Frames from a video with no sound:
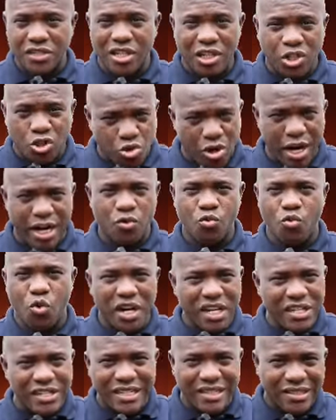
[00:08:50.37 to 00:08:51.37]
the trend,
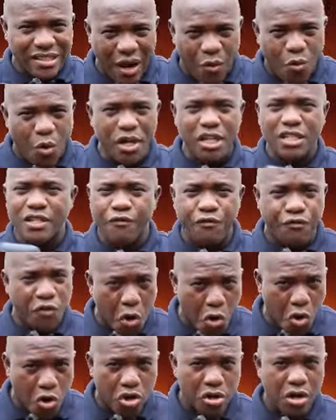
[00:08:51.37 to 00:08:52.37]
what is in town, what is in
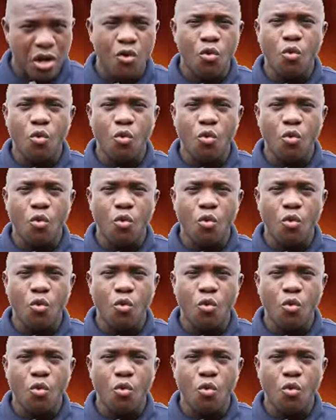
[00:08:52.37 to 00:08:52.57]
vogue,